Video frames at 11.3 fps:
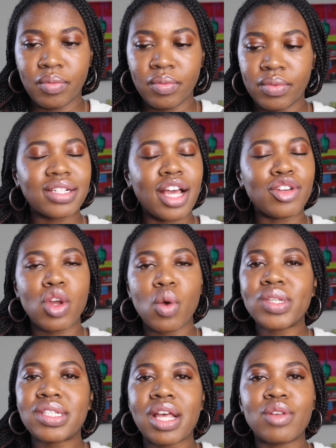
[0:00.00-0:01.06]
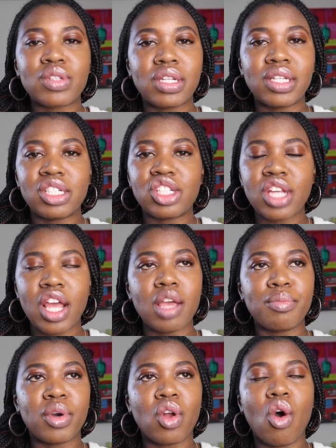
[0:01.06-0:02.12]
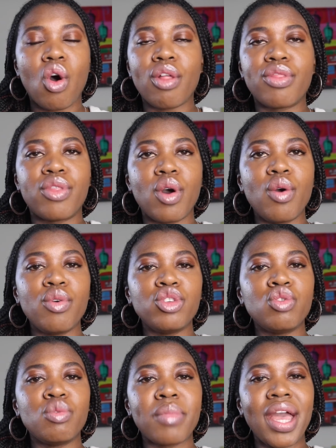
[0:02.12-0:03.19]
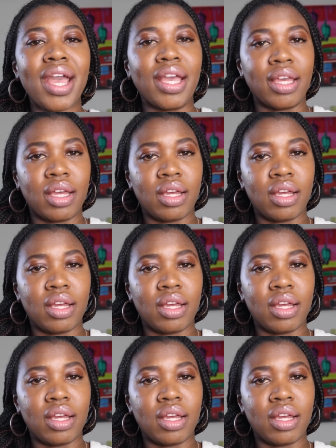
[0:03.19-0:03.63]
And I know it sounds cliche, but although you may